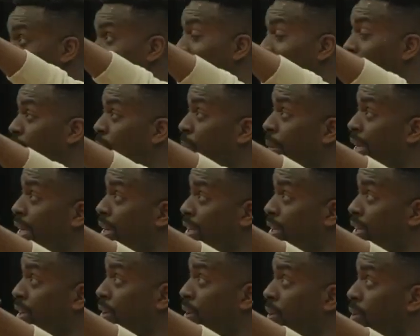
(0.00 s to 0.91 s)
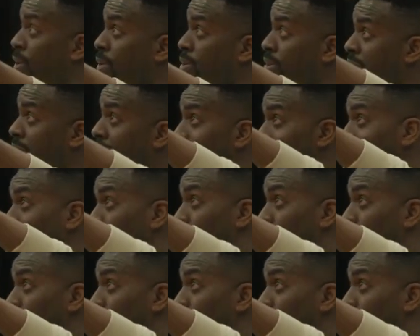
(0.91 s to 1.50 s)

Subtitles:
How are we going to cause the